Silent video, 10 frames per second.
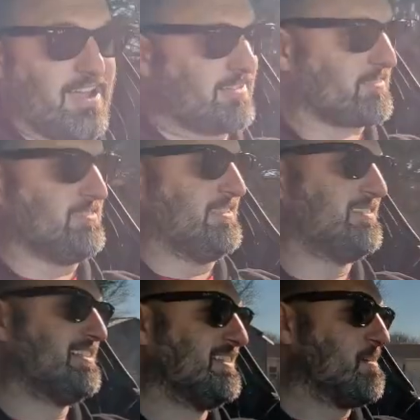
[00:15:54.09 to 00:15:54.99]
excellent.
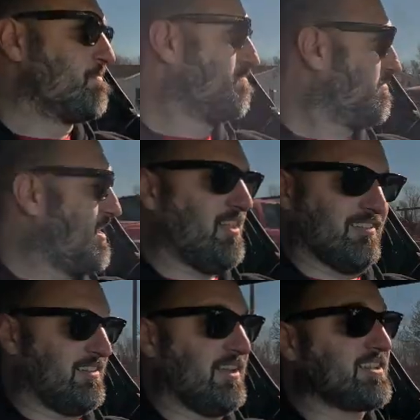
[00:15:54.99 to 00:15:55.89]

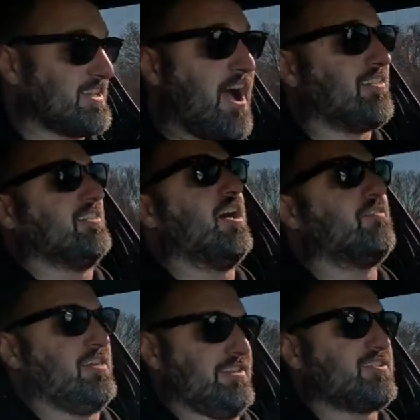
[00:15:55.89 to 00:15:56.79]
Like I said, I
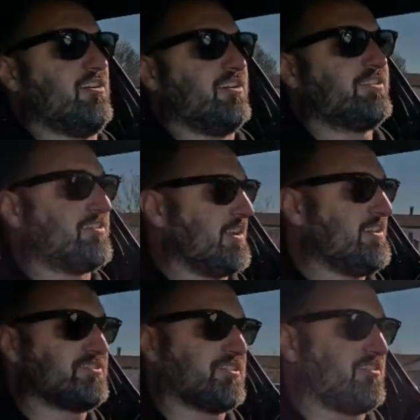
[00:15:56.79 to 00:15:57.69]
love these cars. Like,
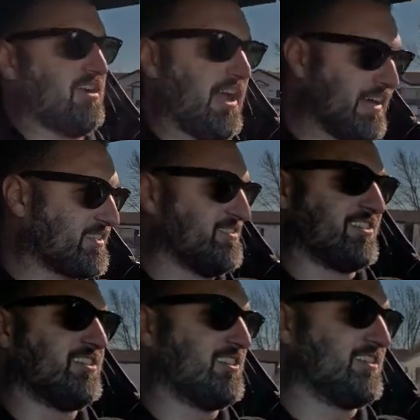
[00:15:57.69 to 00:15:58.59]
these are
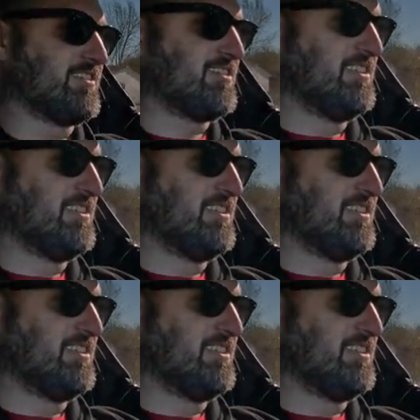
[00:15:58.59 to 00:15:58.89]
excellent cars.